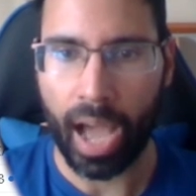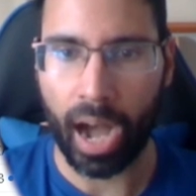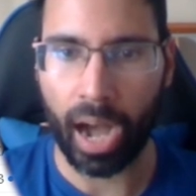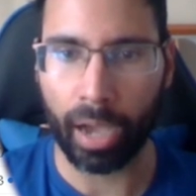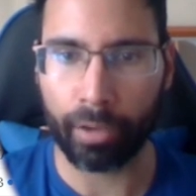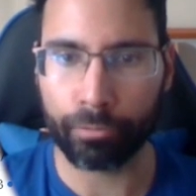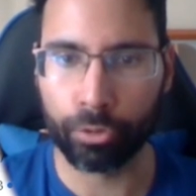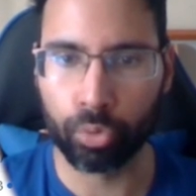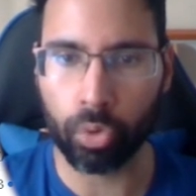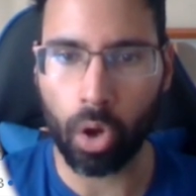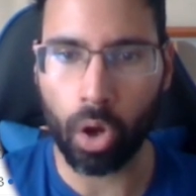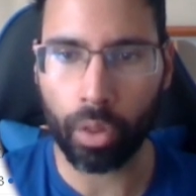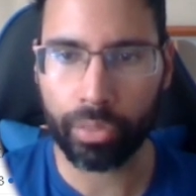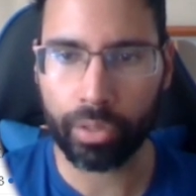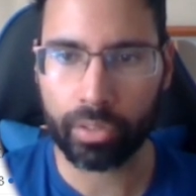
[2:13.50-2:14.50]
I've
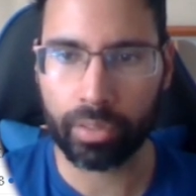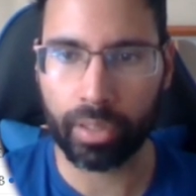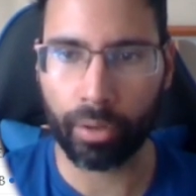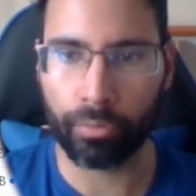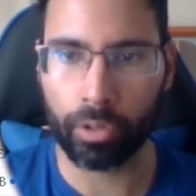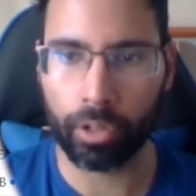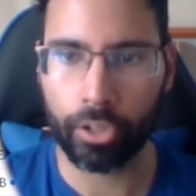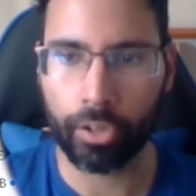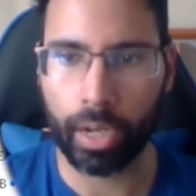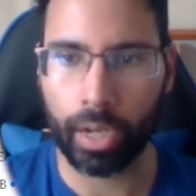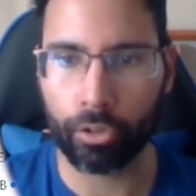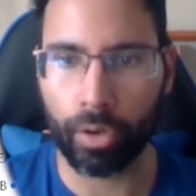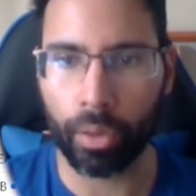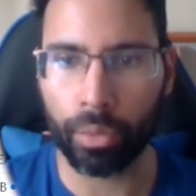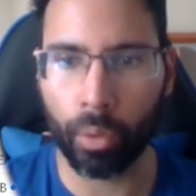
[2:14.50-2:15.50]
drawn this level here at
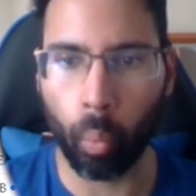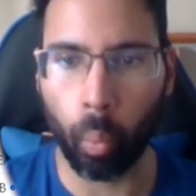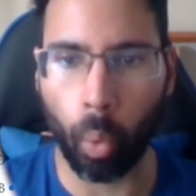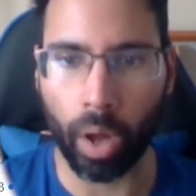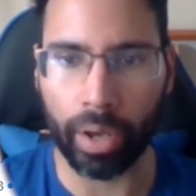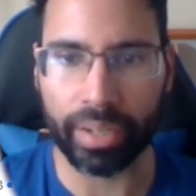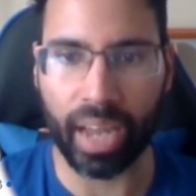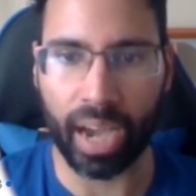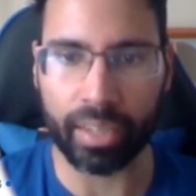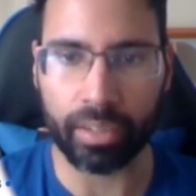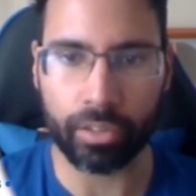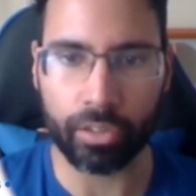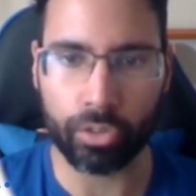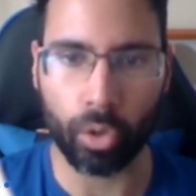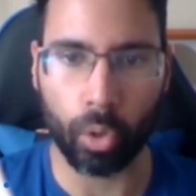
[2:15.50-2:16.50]
around the
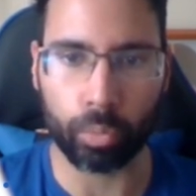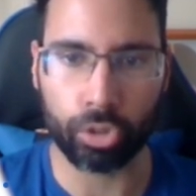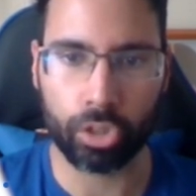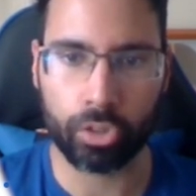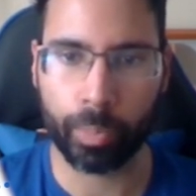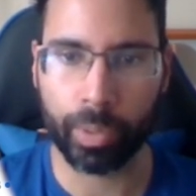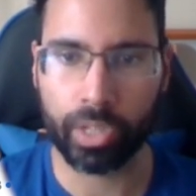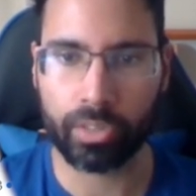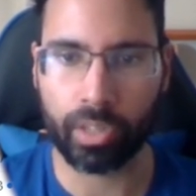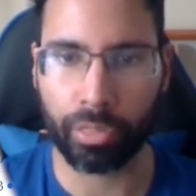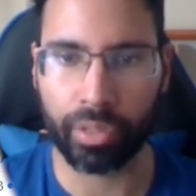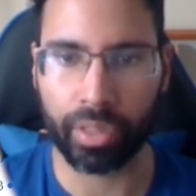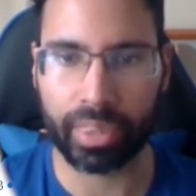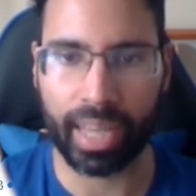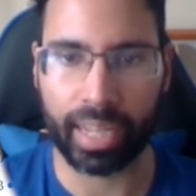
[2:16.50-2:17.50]
190 zone, just because I
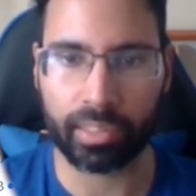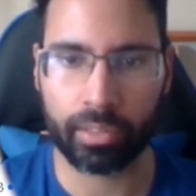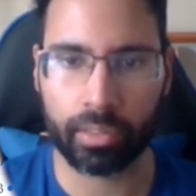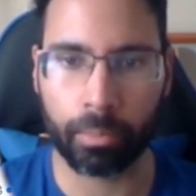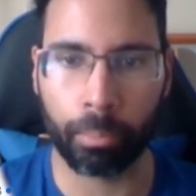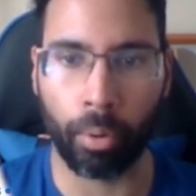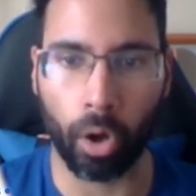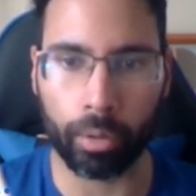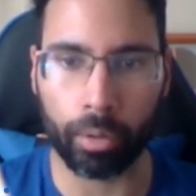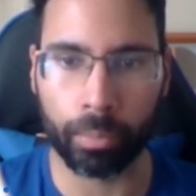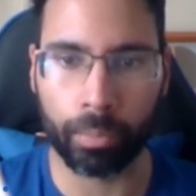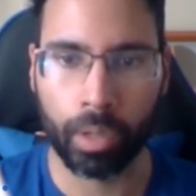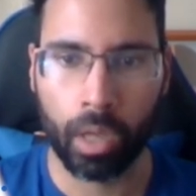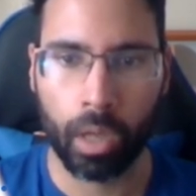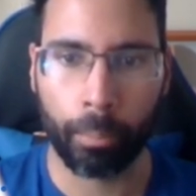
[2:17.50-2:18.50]
think that's the
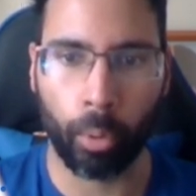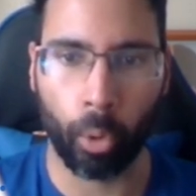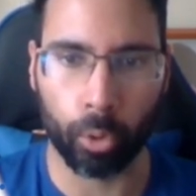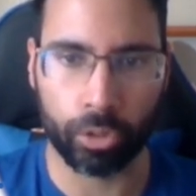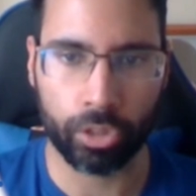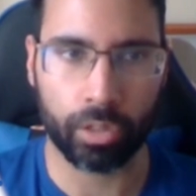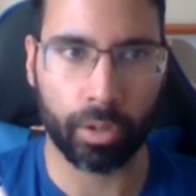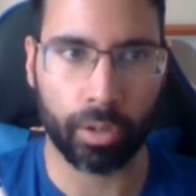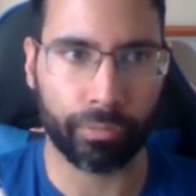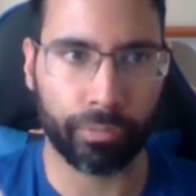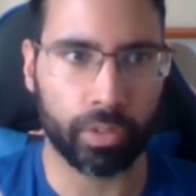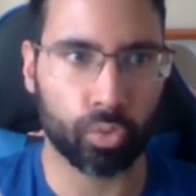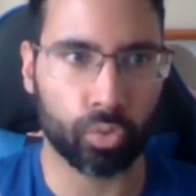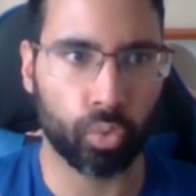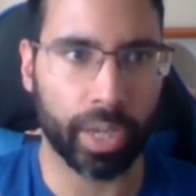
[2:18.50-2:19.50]
bottom portion of this
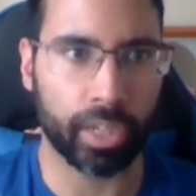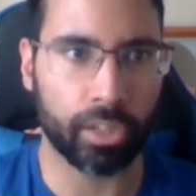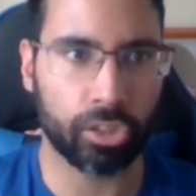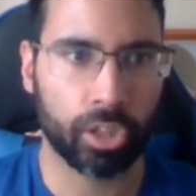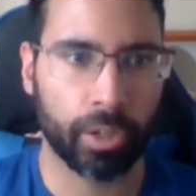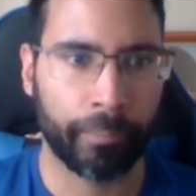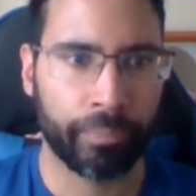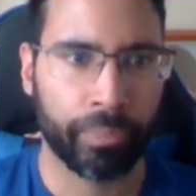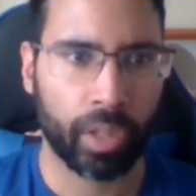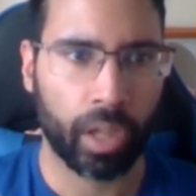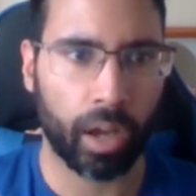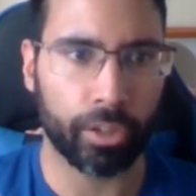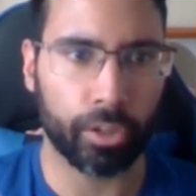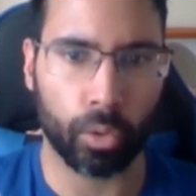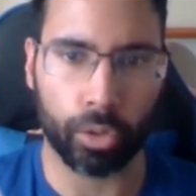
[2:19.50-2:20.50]
range.
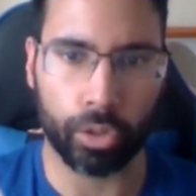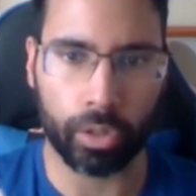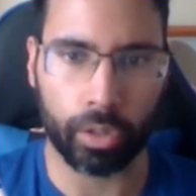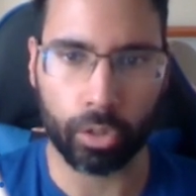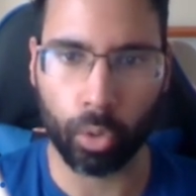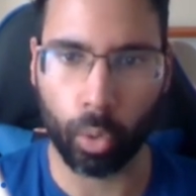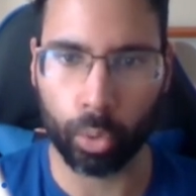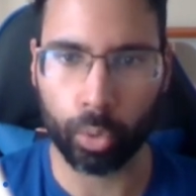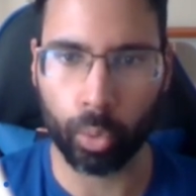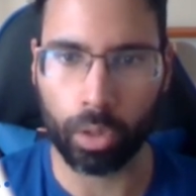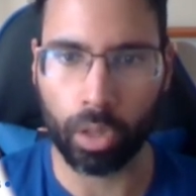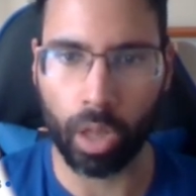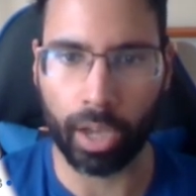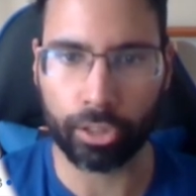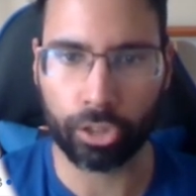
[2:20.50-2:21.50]
You can go to a
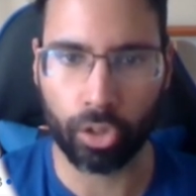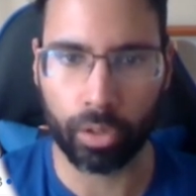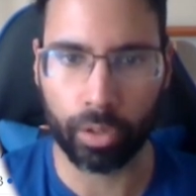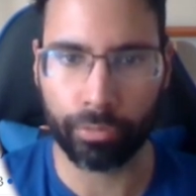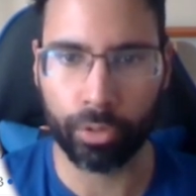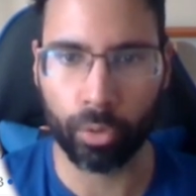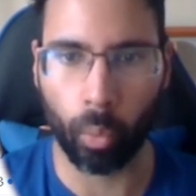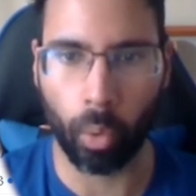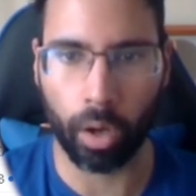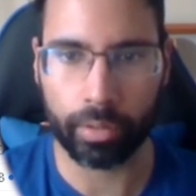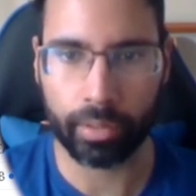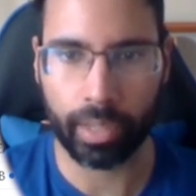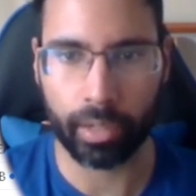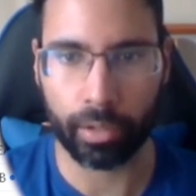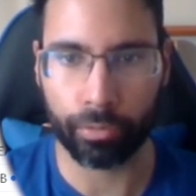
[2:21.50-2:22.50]
line chart if you
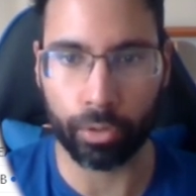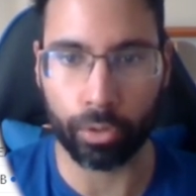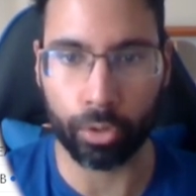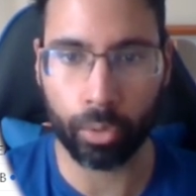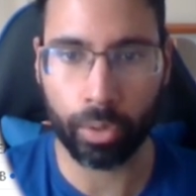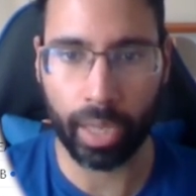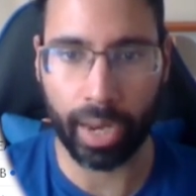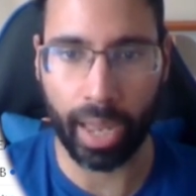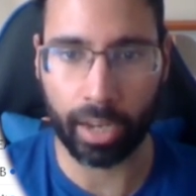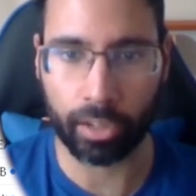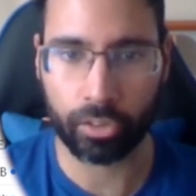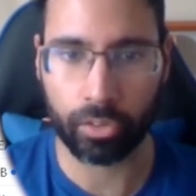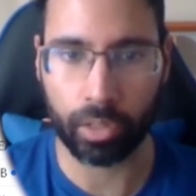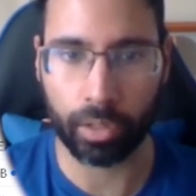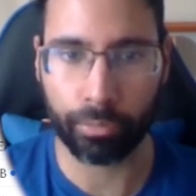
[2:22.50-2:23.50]
want, and if you do that,
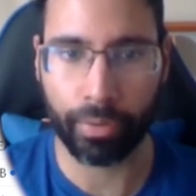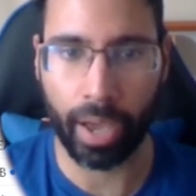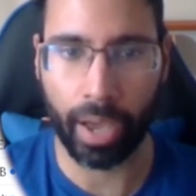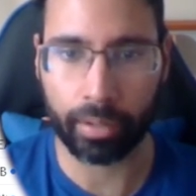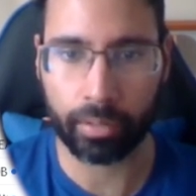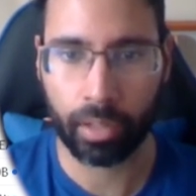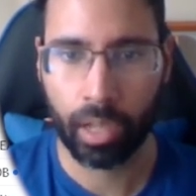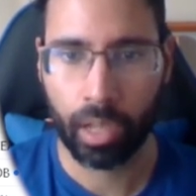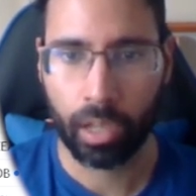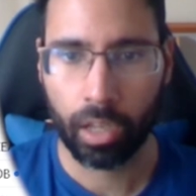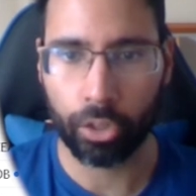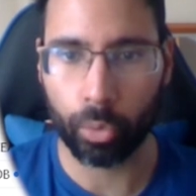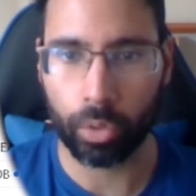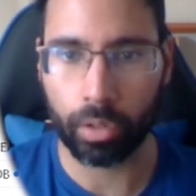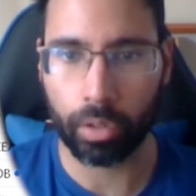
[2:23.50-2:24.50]
actually, in fact,
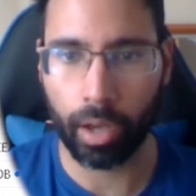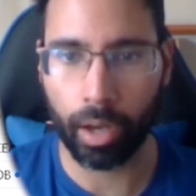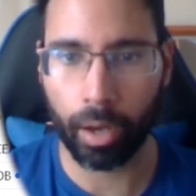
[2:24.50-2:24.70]
you would